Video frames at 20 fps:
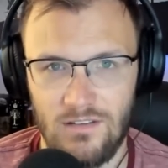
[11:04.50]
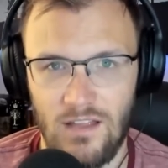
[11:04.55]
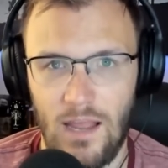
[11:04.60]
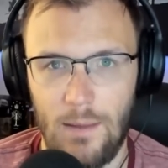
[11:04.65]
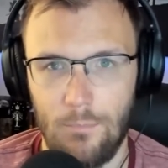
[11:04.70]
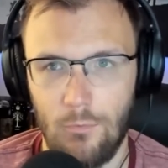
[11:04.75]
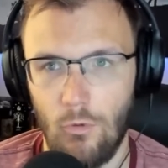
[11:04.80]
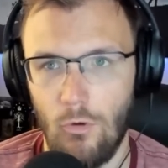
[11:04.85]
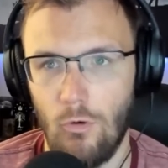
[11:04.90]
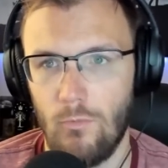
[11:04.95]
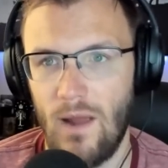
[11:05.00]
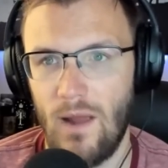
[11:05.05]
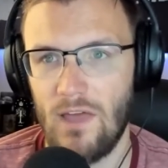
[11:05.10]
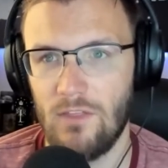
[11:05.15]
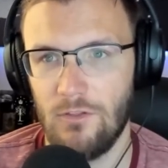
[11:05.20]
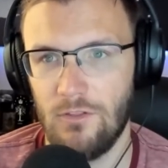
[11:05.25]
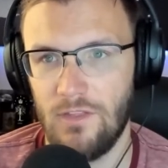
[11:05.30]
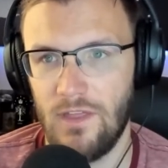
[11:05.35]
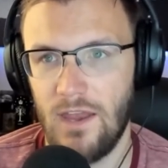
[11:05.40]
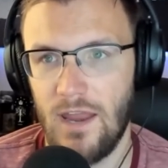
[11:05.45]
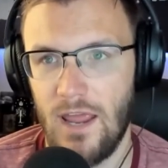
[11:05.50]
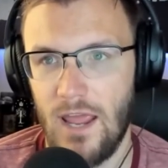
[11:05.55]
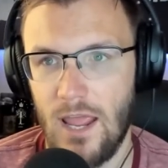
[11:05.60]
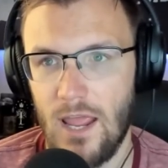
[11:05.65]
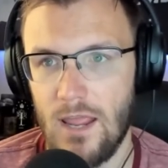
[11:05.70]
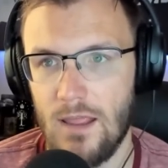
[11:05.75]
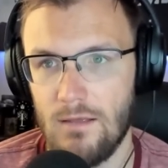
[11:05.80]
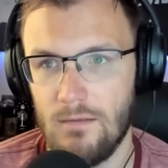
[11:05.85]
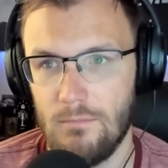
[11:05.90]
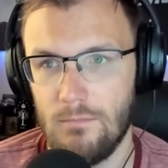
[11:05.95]
type role rather than
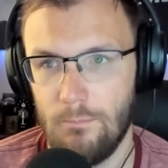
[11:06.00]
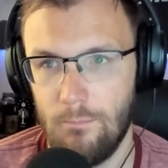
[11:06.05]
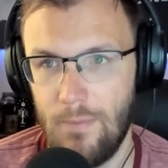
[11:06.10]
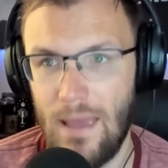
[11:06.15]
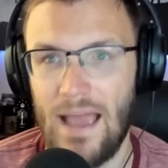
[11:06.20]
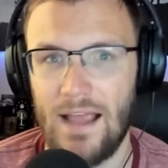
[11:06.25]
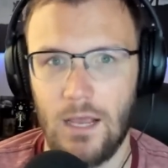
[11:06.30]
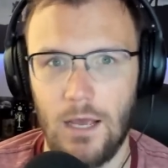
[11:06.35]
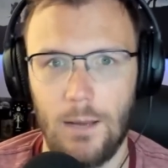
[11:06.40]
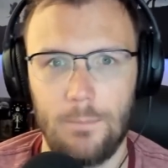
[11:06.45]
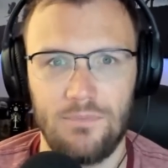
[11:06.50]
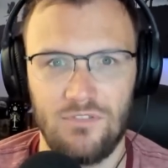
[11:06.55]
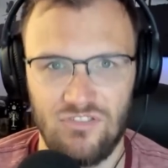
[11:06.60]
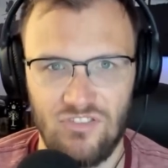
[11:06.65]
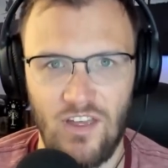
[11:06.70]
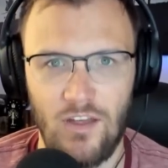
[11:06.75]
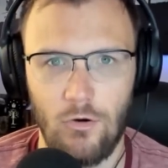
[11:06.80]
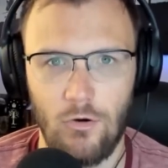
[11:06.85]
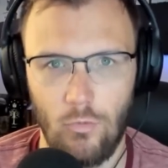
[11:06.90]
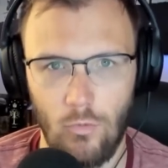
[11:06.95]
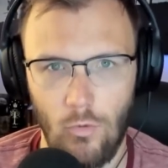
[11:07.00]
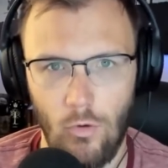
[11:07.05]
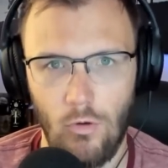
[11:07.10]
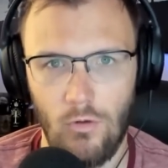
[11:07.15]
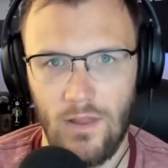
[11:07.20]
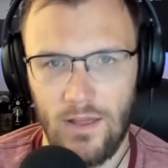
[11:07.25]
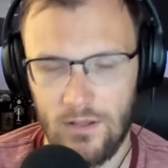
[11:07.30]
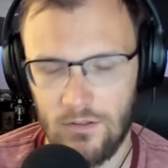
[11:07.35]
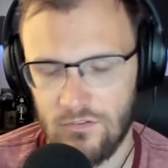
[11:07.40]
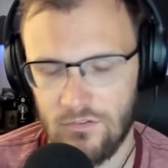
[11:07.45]
a backup center role
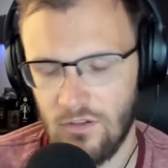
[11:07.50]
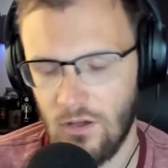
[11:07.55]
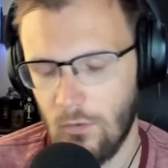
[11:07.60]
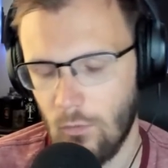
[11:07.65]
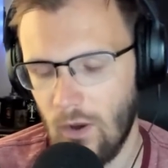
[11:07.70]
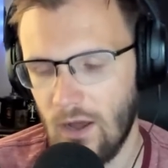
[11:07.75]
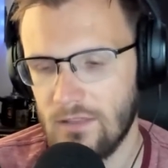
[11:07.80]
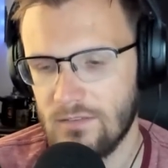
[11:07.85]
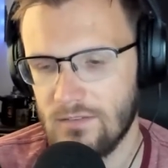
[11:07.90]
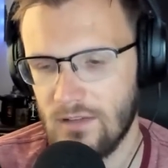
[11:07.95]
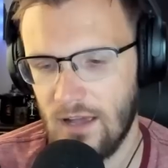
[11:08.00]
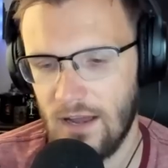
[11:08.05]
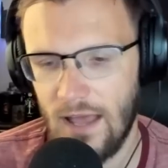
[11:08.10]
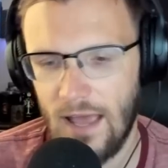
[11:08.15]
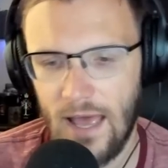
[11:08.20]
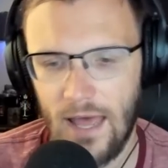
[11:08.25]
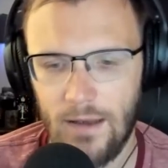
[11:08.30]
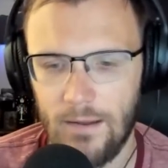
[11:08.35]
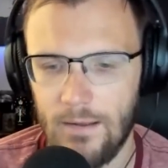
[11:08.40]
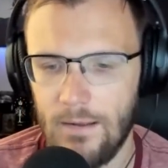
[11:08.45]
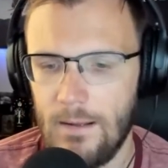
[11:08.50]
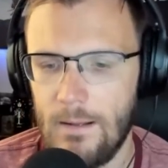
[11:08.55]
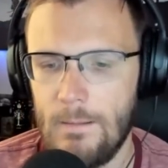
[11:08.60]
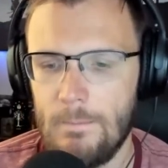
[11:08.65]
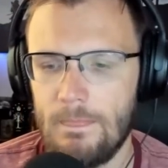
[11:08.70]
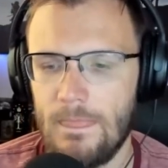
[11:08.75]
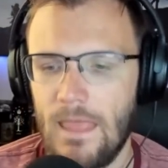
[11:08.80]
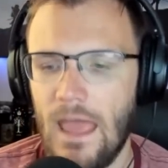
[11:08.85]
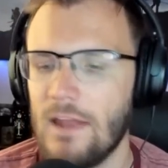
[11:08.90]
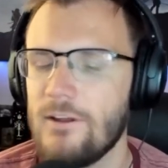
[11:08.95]
like Hassan Whiteside had.
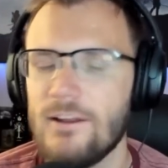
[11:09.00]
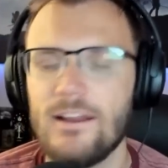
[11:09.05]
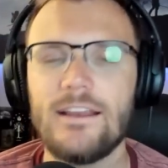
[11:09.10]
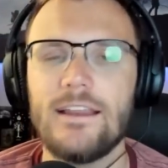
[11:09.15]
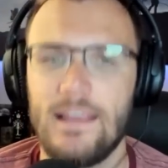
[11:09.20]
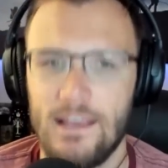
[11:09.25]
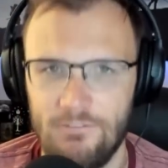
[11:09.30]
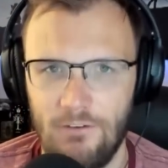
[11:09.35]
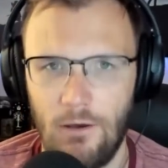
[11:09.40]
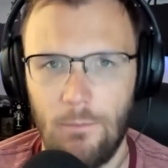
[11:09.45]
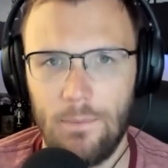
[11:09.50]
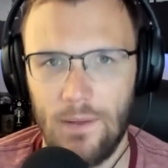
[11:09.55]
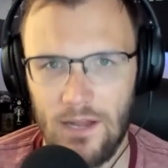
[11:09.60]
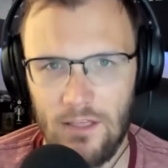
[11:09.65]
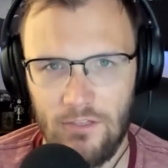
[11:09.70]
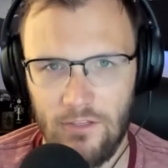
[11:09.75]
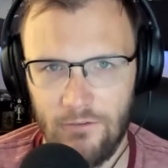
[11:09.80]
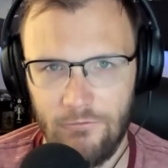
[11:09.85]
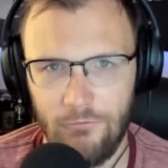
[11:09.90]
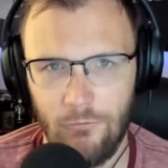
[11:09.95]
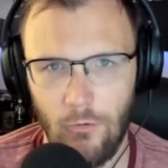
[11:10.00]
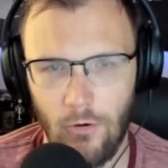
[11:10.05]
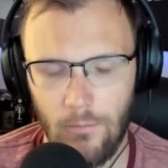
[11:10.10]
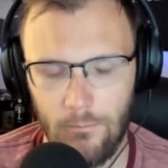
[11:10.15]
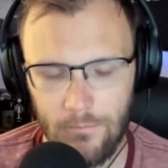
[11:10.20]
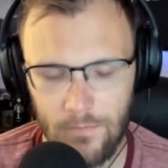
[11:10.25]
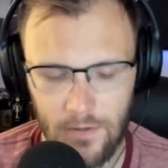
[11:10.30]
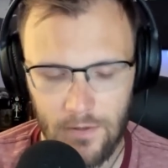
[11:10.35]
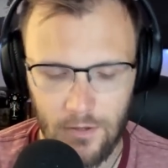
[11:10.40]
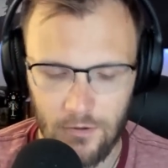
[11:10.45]
And he didn't give up anything for
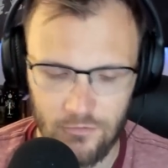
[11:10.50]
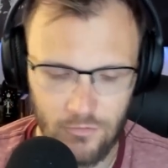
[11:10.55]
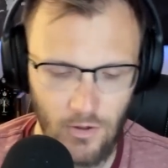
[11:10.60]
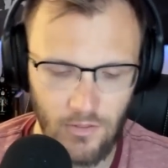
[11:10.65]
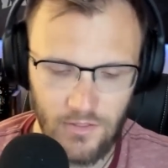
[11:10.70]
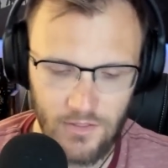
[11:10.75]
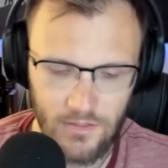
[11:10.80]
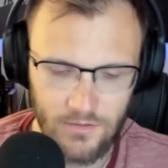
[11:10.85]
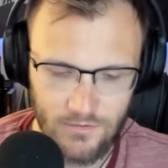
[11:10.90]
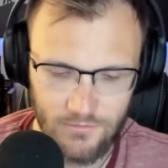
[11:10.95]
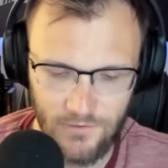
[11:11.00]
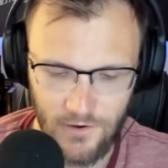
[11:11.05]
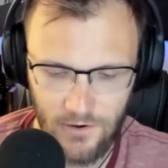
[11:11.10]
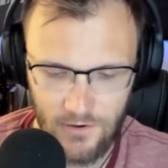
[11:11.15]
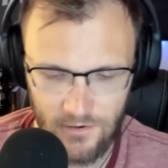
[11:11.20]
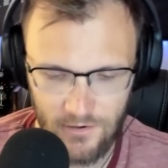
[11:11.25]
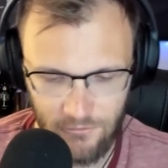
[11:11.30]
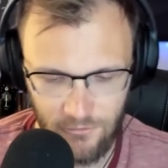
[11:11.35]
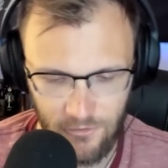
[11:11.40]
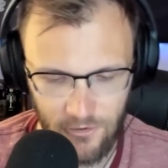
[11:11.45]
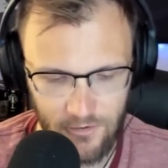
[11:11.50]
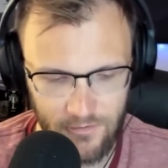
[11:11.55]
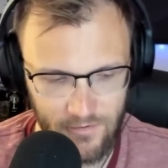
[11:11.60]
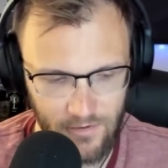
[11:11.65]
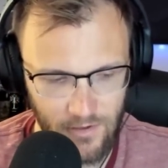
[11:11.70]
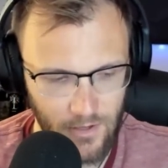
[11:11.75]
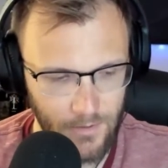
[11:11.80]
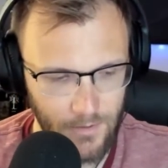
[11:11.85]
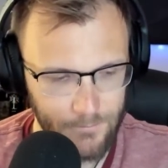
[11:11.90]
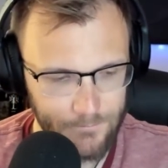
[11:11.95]
him. So I think it's a very different
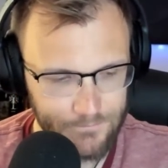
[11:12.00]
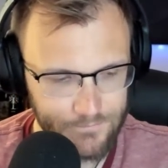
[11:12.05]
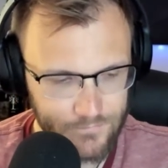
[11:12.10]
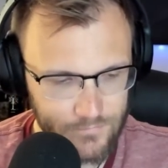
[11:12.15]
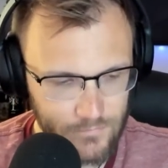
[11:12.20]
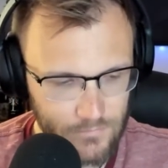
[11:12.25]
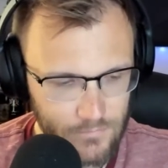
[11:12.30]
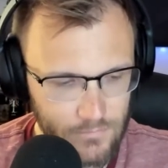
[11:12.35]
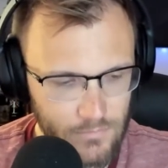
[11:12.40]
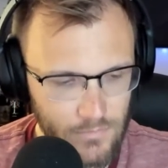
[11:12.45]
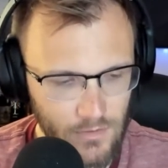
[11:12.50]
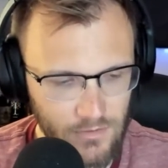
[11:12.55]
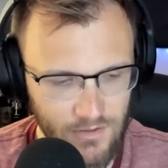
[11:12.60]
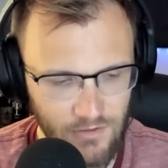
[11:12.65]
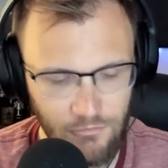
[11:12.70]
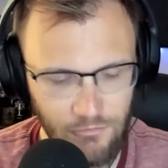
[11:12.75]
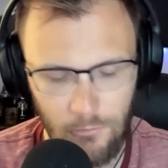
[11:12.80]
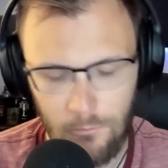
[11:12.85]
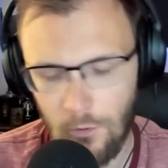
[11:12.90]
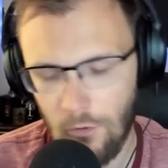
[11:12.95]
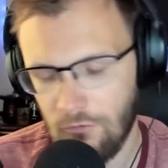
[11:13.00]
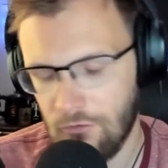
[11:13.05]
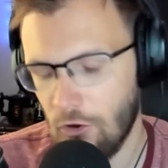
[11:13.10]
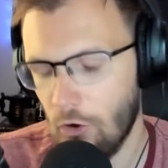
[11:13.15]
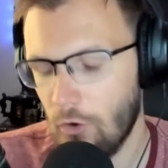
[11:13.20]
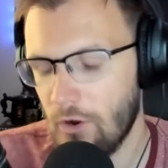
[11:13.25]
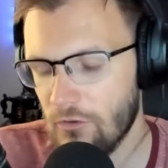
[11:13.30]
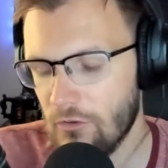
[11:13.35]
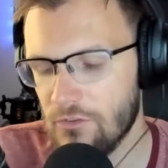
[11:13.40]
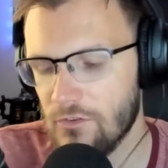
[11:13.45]
uh, different move.
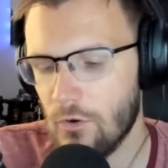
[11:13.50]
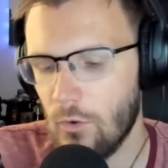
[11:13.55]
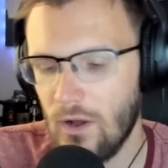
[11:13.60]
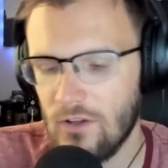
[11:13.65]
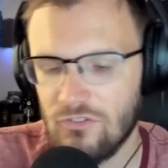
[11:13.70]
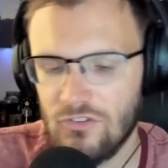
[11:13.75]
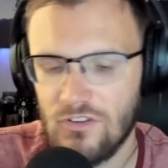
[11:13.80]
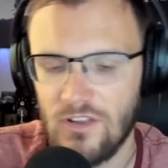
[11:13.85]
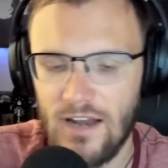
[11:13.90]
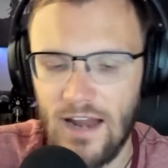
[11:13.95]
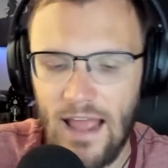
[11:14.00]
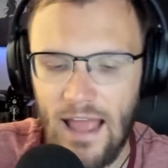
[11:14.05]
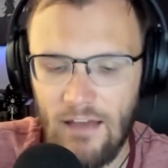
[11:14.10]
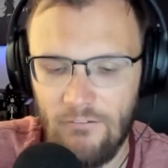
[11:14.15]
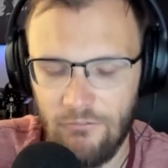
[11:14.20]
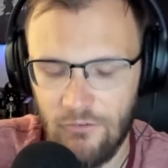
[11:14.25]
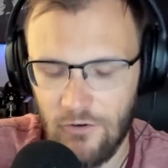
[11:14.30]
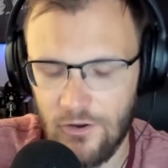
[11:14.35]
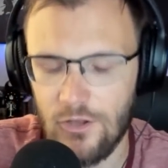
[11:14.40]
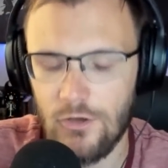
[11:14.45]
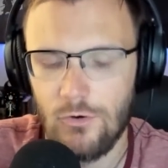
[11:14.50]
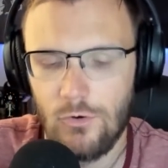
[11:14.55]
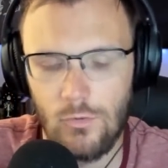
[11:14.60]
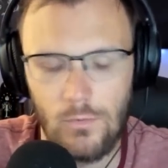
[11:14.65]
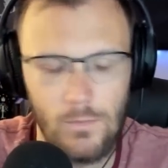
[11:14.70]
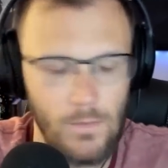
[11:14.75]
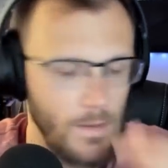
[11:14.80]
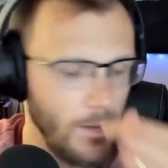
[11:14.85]
So here's the question that I have for you.